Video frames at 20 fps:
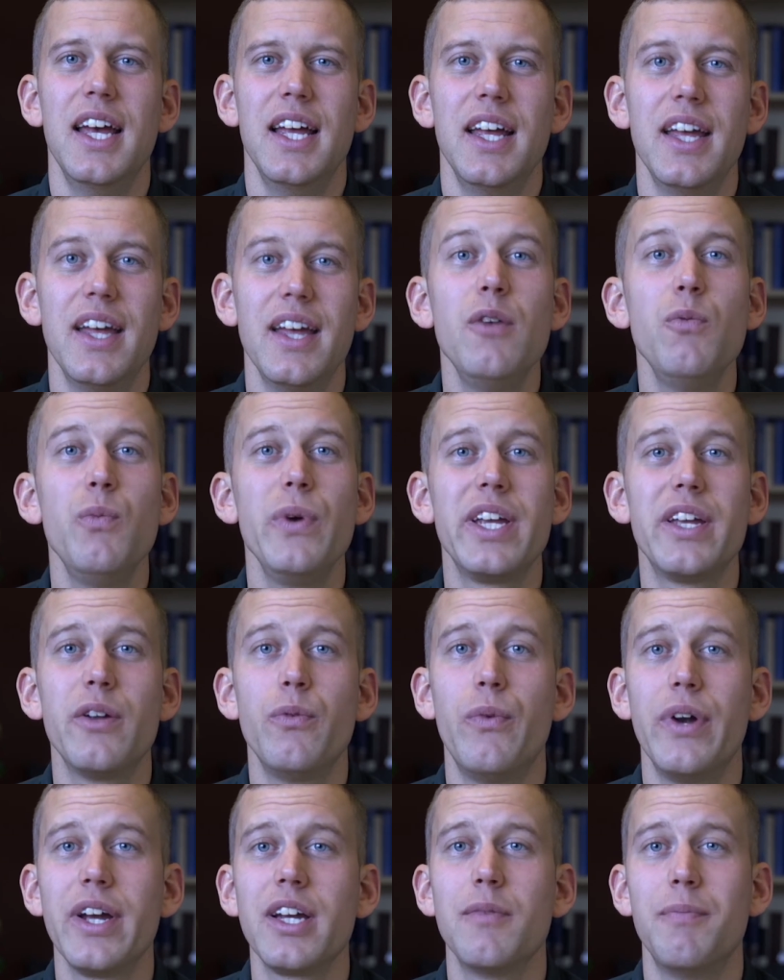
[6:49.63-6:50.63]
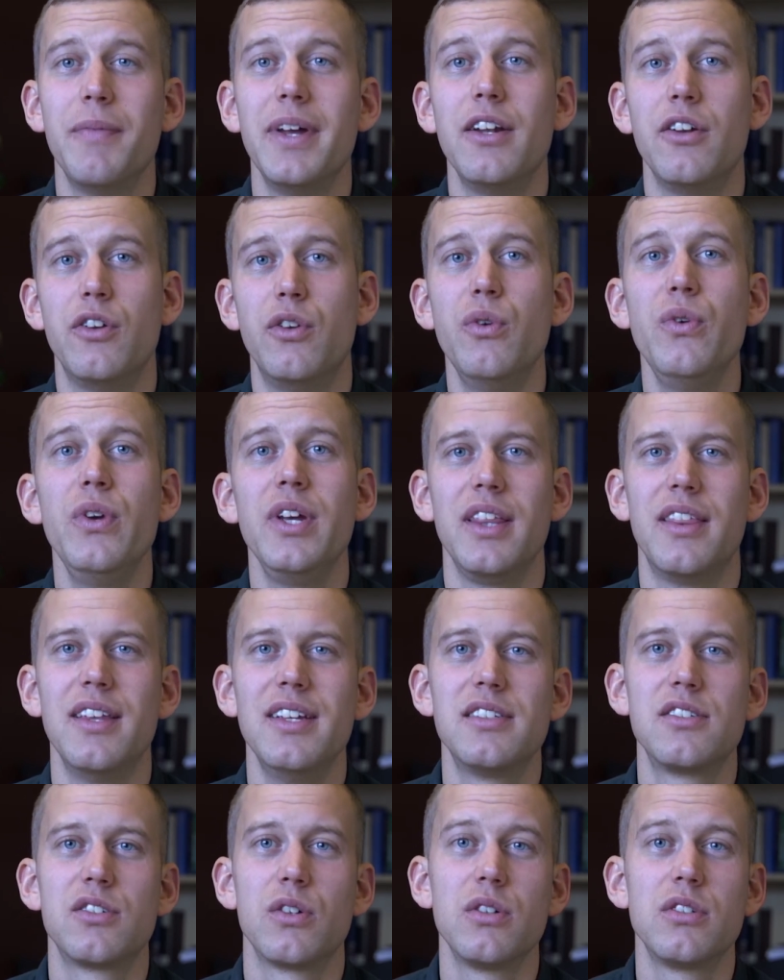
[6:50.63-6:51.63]
then we can recommend doing
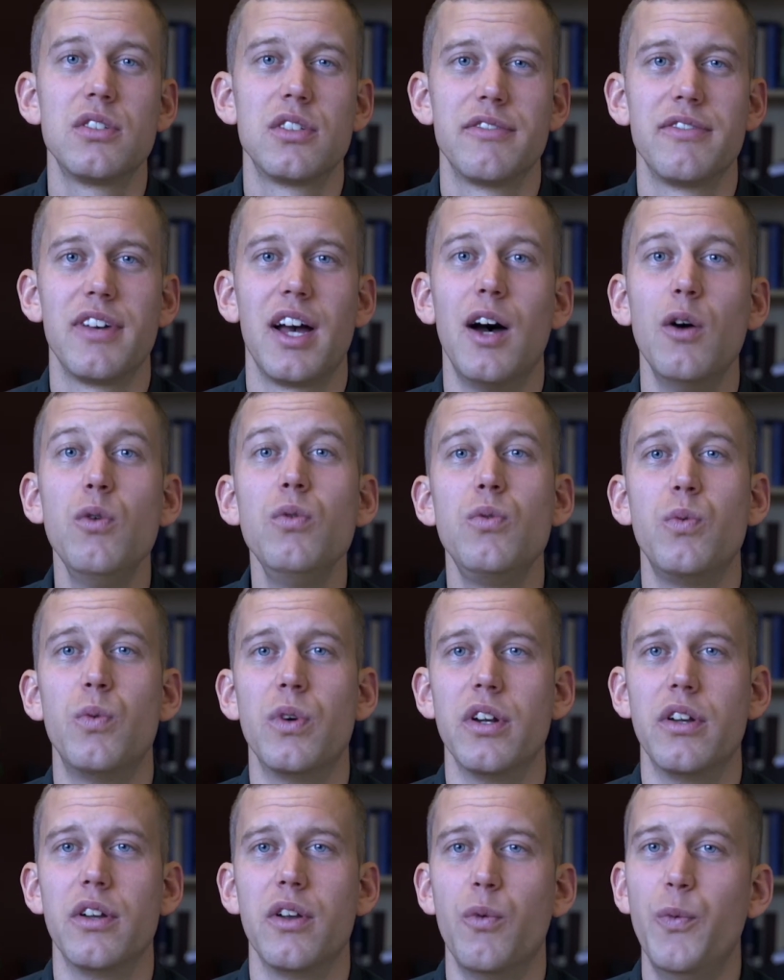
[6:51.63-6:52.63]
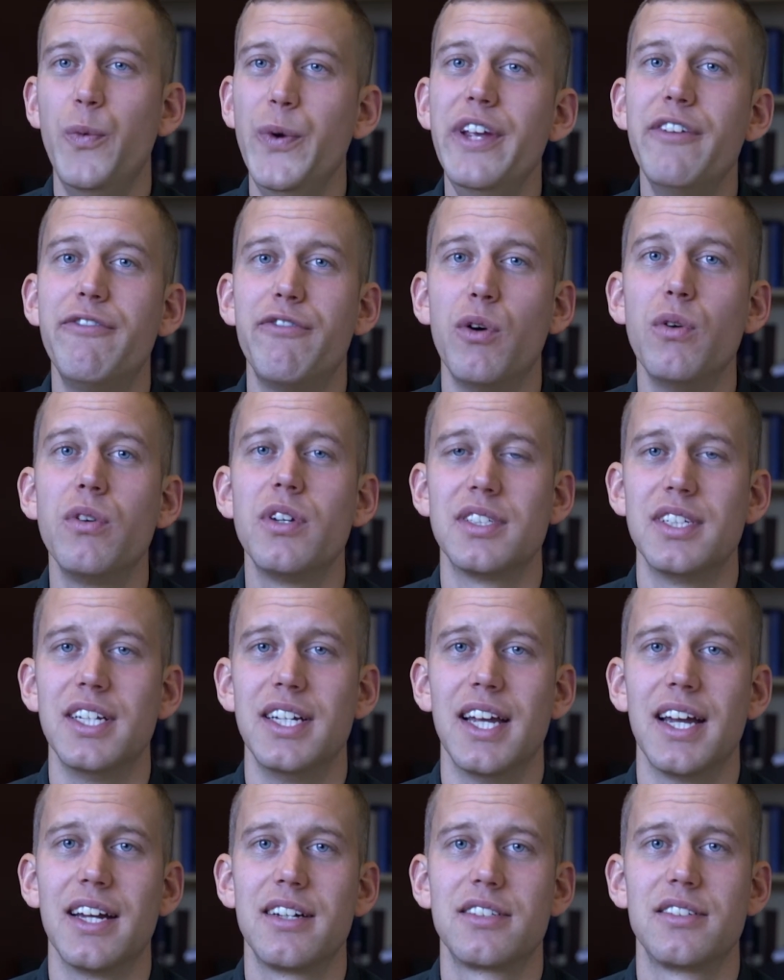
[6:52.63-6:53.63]
these sorts of outward
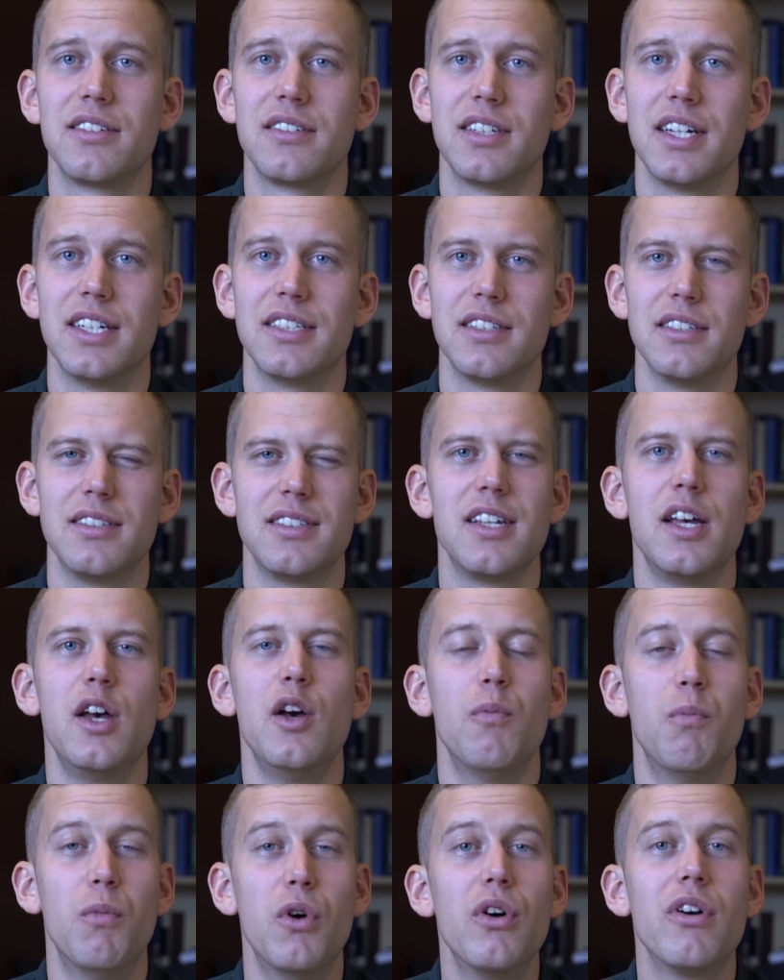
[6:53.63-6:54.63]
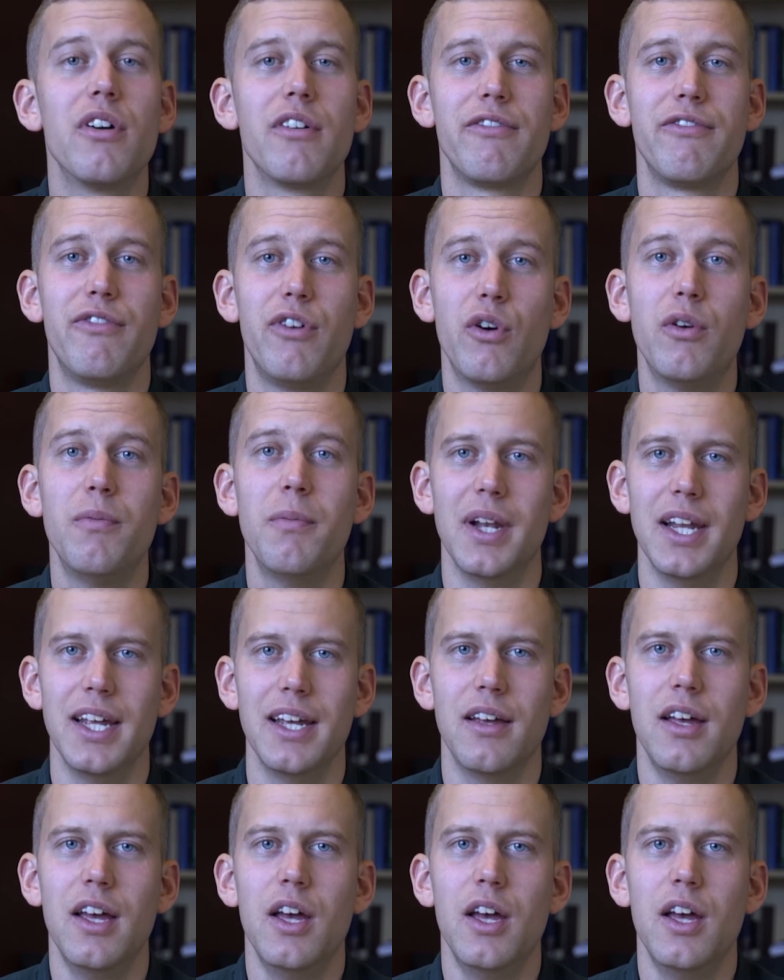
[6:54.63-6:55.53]
refocusing exercises more formally